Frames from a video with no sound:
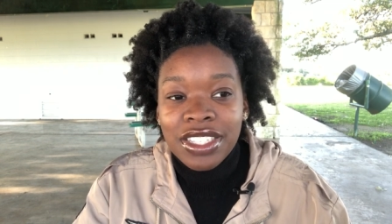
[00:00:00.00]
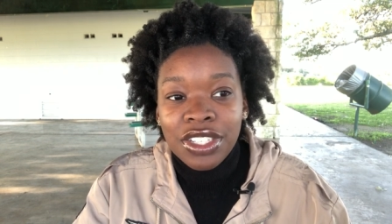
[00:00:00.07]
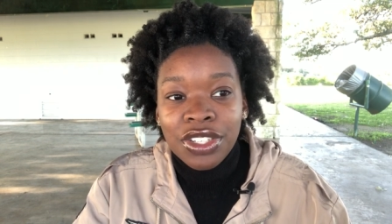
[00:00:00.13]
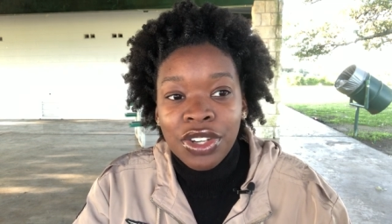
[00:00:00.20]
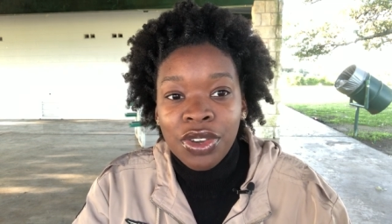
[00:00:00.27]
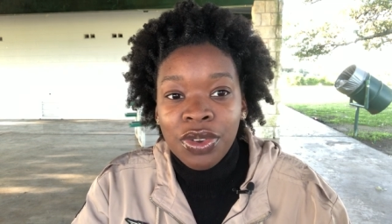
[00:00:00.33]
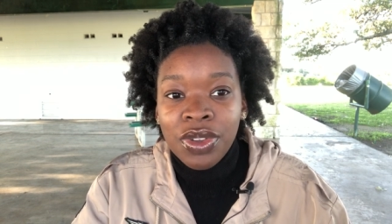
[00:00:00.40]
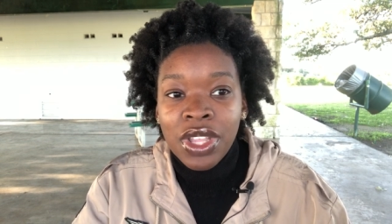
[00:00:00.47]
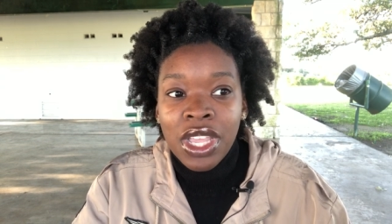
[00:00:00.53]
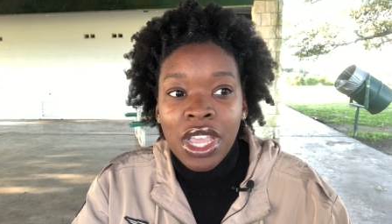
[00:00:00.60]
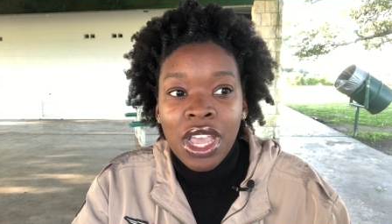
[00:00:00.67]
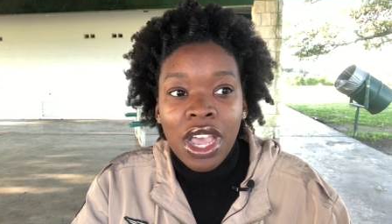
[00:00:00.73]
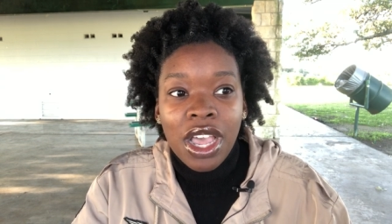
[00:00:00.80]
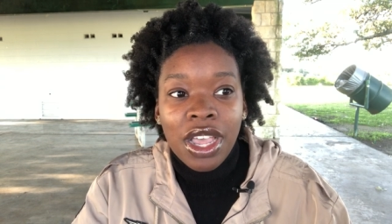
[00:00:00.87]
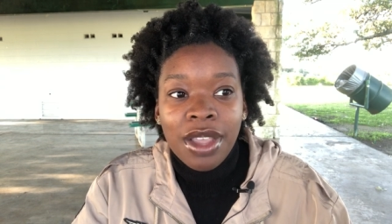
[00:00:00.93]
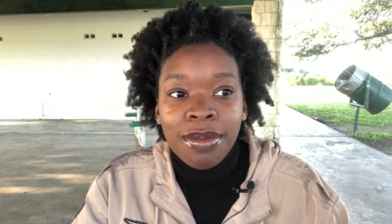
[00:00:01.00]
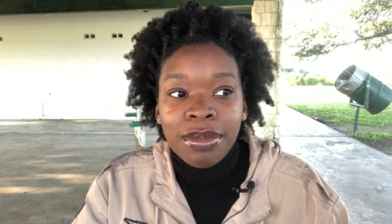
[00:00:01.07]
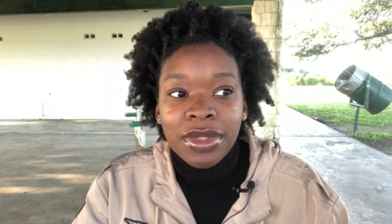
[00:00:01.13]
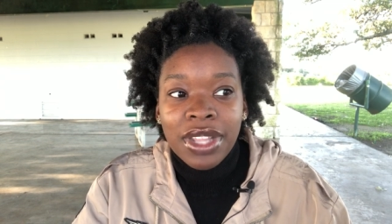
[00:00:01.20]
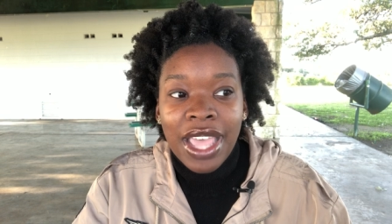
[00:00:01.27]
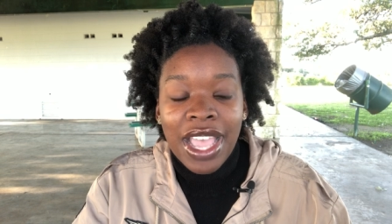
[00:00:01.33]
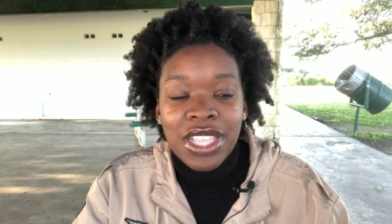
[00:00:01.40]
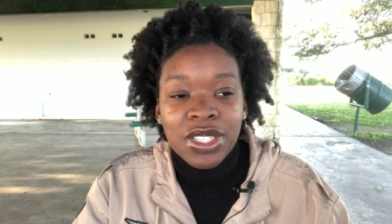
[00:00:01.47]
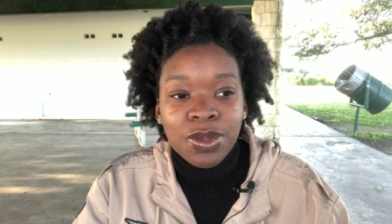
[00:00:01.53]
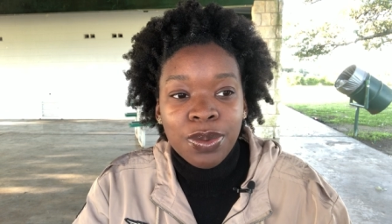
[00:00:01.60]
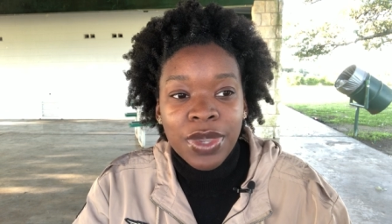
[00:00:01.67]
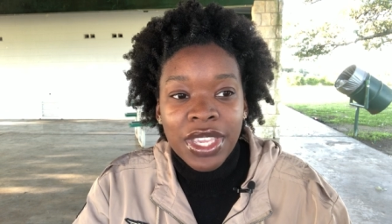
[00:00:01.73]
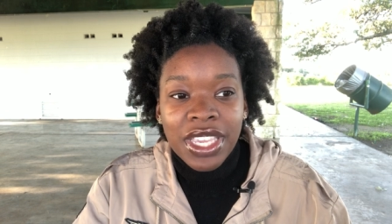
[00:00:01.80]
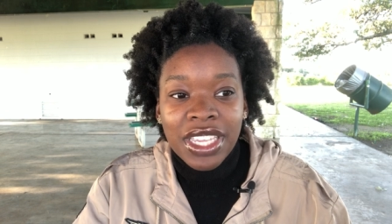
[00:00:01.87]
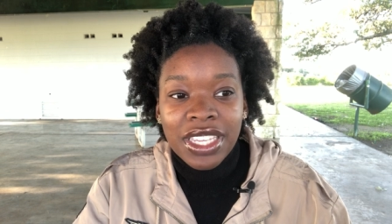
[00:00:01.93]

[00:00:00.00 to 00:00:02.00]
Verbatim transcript: You know, um, last week,